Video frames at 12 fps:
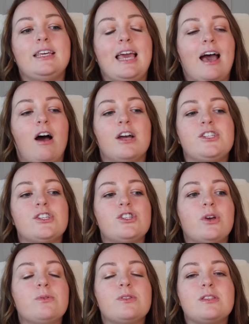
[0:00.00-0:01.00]
yeah, I just
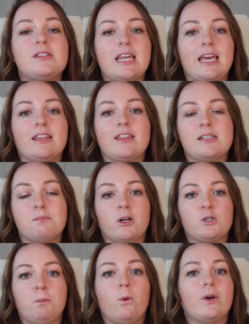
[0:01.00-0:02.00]
don't think there's
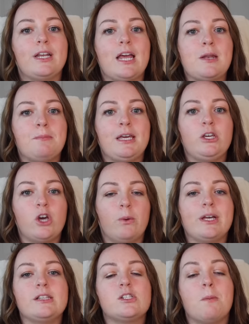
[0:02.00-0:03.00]
much point in me
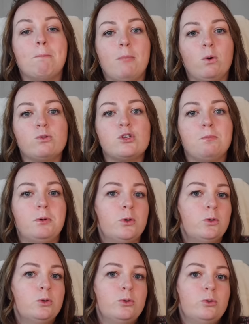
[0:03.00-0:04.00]
going to
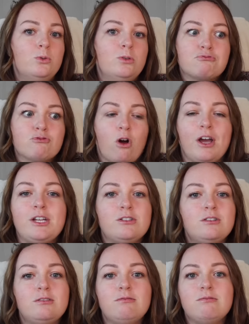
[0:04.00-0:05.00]
multiple
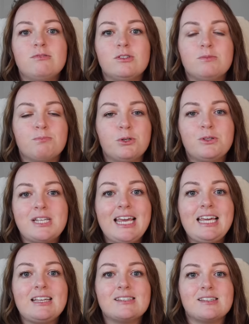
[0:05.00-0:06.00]
bridal
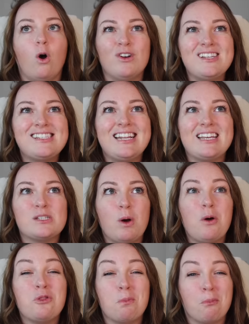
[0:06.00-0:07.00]
boutiques honestly as
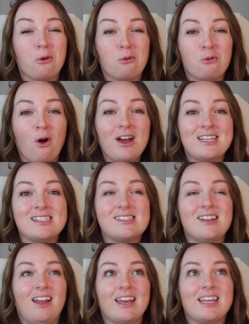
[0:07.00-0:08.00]
well the price
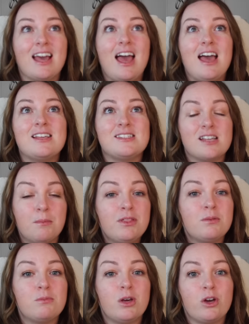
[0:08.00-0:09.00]
like some of
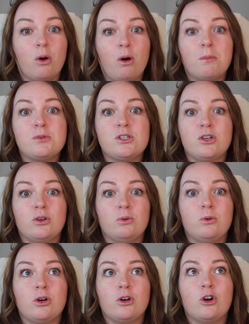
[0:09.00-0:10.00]
them go up
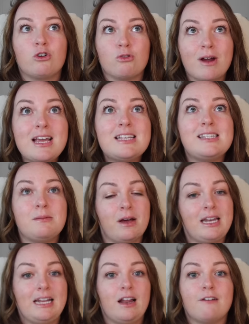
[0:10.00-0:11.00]
to crazy
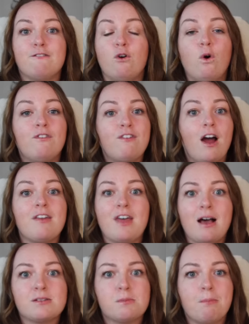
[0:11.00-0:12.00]
money like four or five
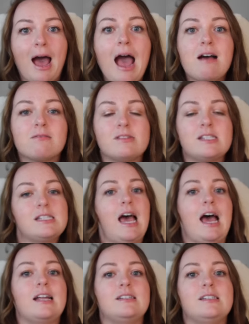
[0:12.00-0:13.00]
thousand pounds
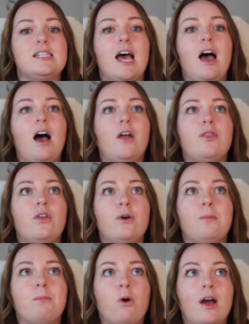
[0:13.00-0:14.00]
and
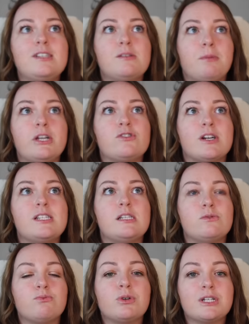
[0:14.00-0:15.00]
the price of my dress
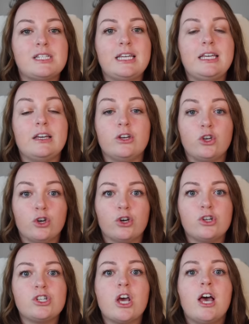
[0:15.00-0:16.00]
is pretty
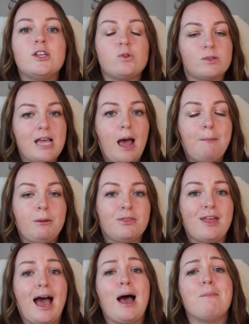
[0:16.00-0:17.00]
good so I was happy
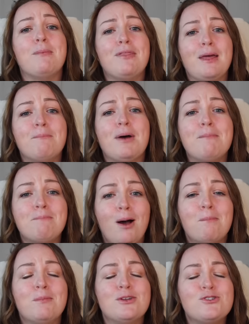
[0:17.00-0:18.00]
with that but then my
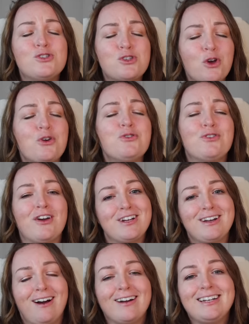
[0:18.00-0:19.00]
mum so
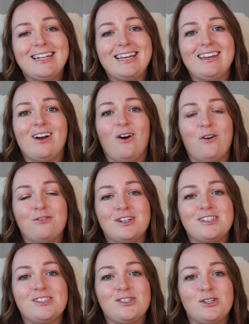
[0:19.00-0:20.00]
very kindly
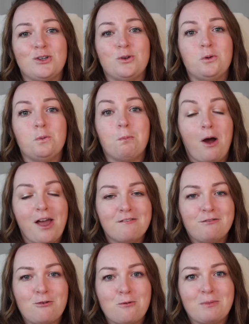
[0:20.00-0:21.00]
offered to buy
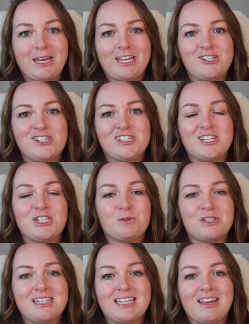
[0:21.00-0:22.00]
it for me she said she
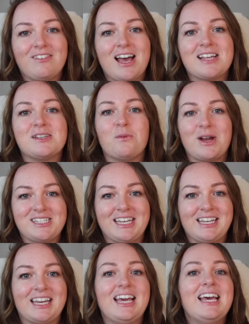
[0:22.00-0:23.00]
wanted to give it as a
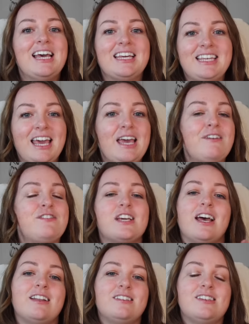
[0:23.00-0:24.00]
wedding gift
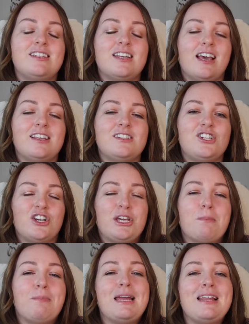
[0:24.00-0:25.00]
and she
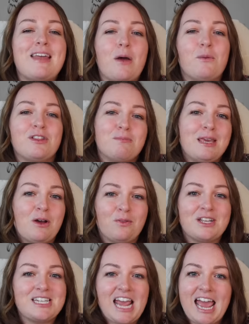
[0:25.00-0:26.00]
could be there with me on
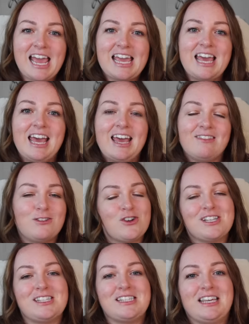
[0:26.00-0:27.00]
the day the
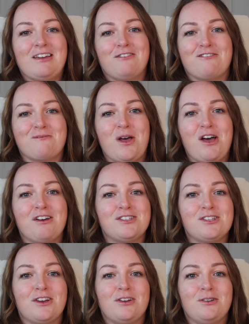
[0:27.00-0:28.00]
dress is a gift from her
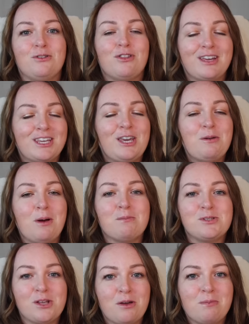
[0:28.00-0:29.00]
so thank you mum
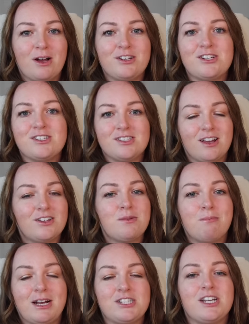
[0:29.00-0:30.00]
so much it's such a
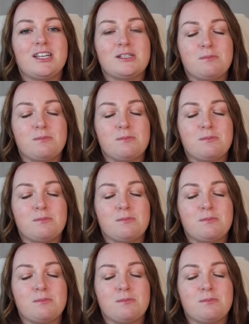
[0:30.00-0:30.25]
magic